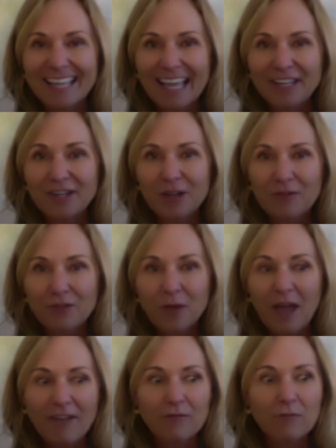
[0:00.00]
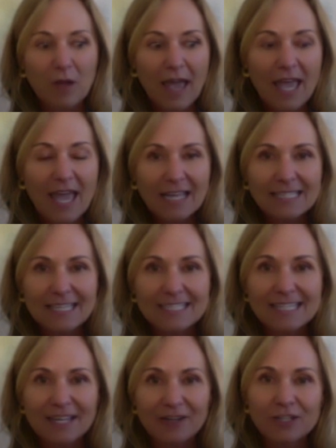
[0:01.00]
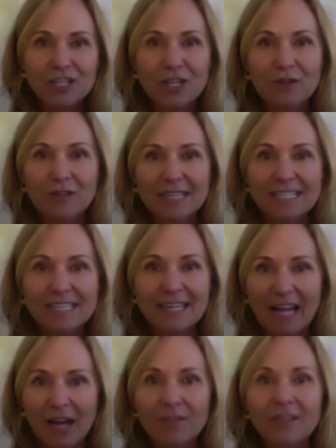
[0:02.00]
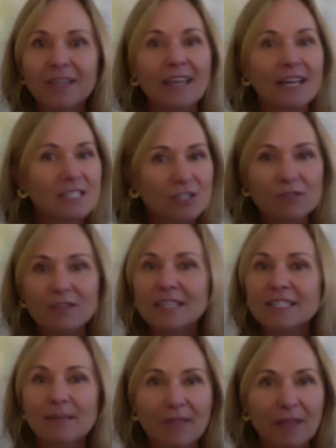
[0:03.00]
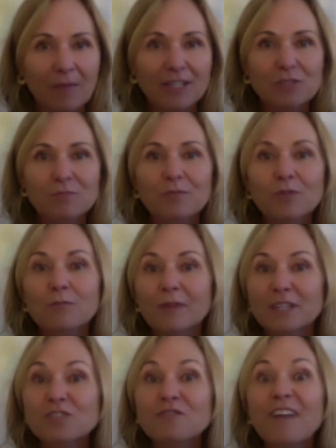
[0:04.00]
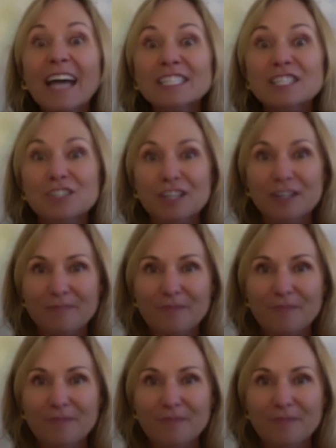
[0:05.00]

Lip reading: You know, if you have excess energy you need to get out, then yes, you need something much, much faster.